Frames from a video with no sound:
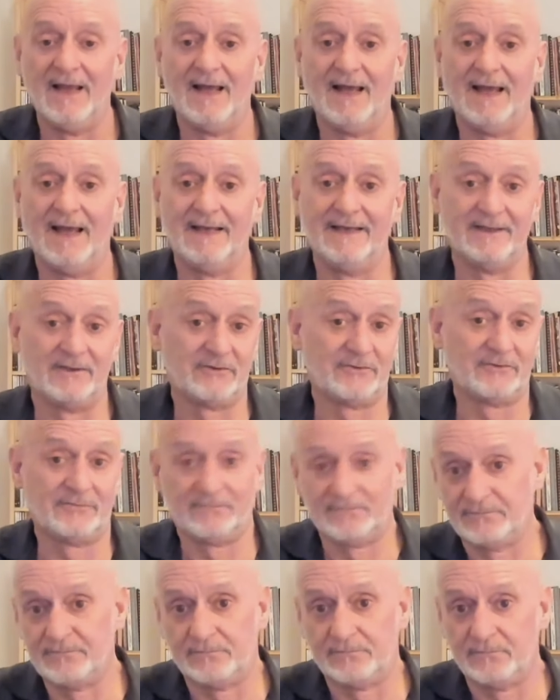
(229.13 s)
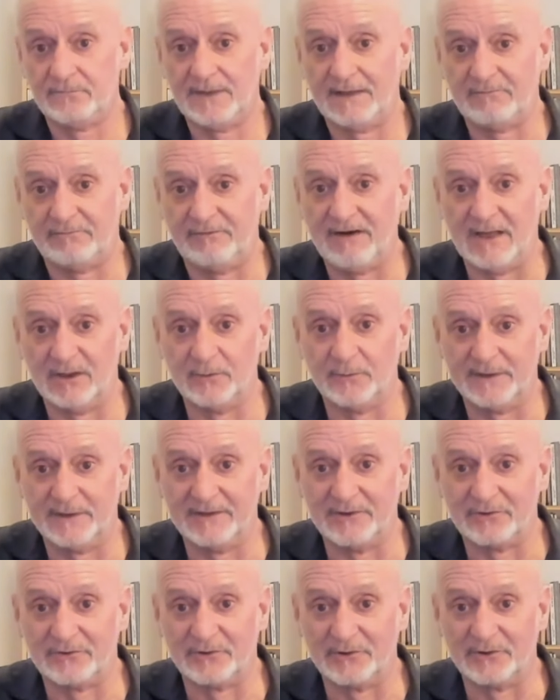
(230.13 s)
And it's like
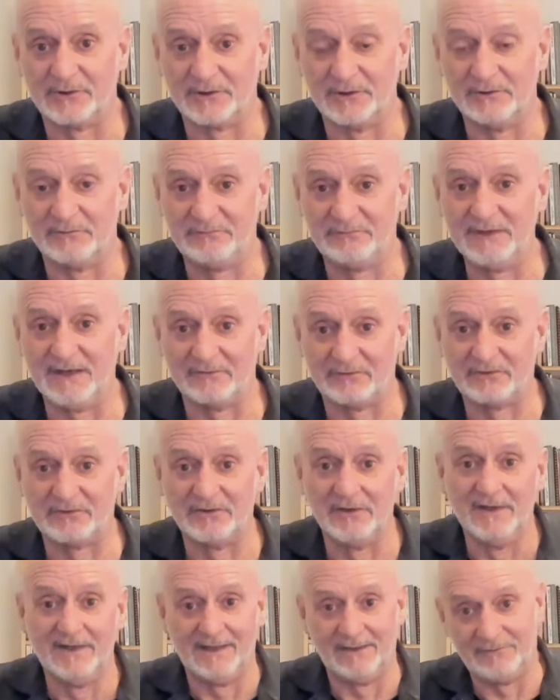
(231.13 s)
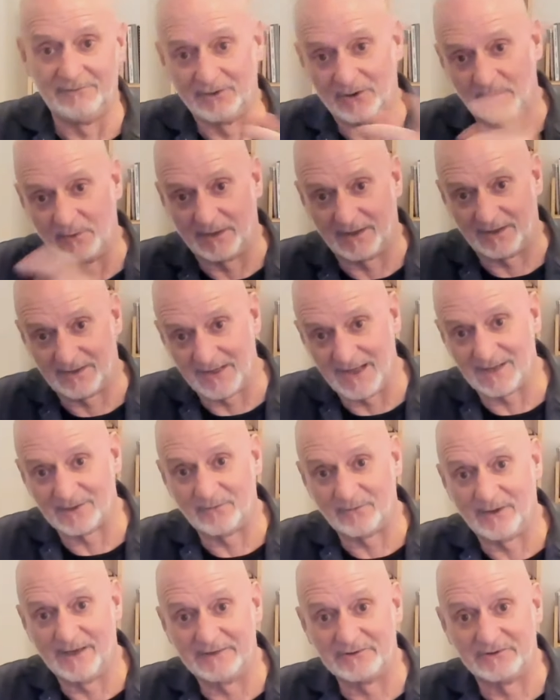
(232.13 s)
following the circle of fifths. If you're going
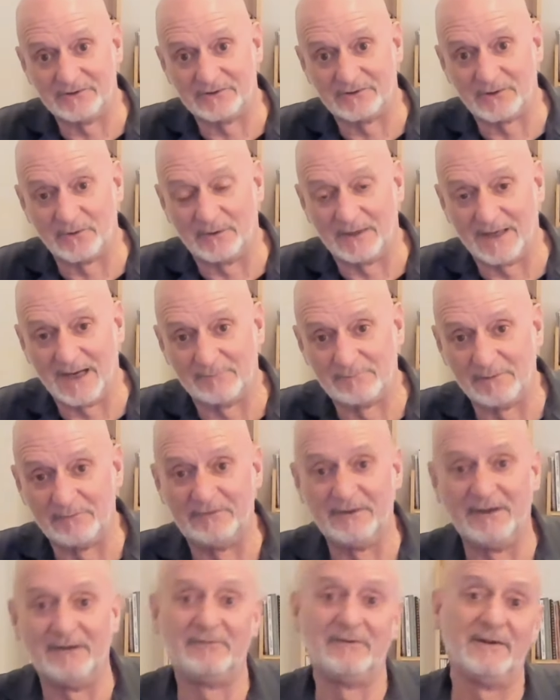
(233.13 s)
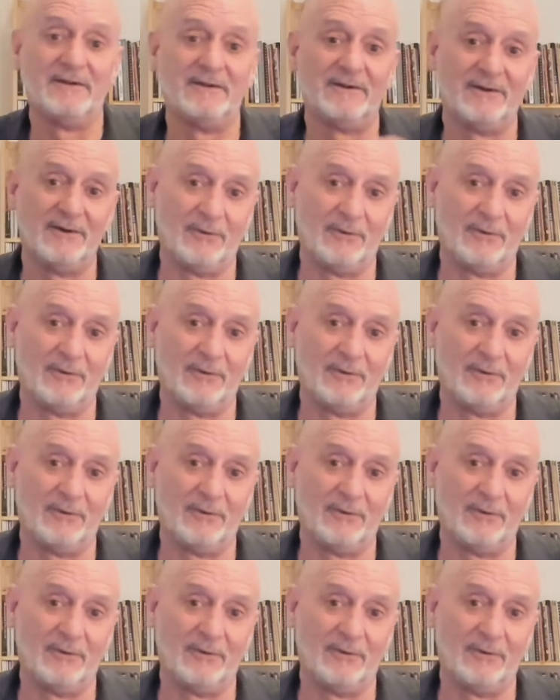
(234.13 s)
clockwise, it's going up a 5th.